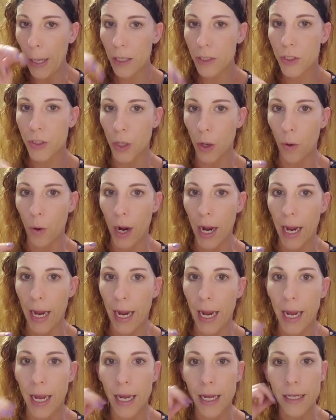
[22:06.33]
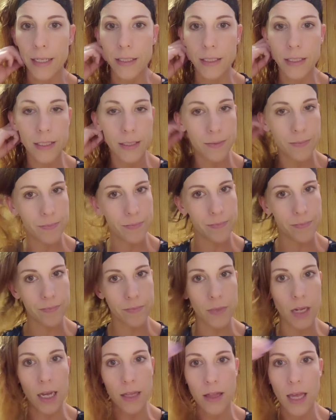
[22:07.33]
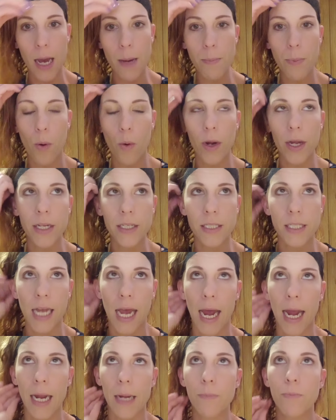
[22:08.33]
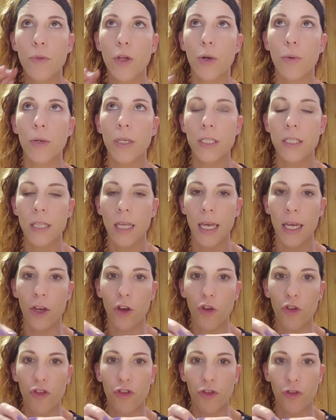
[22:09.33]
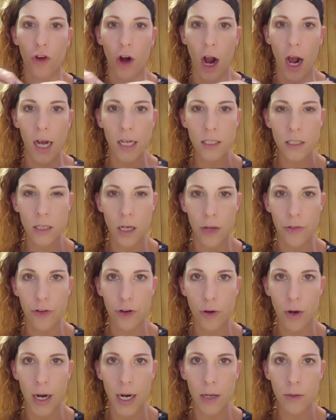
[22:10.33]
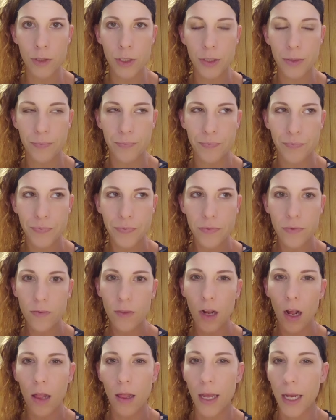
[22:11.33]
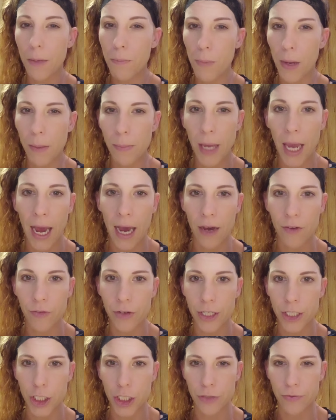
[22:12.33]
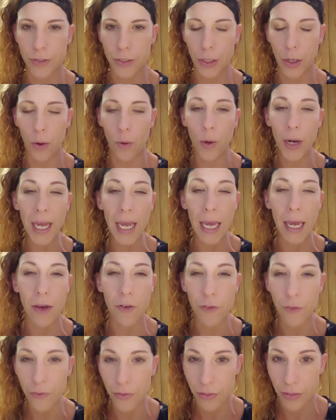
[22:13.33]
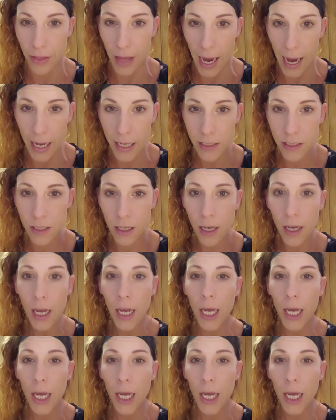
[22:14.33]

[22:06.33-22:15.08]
So, and at that point in time, there was like frost on the ground, like maybe half an inch of snow, if that.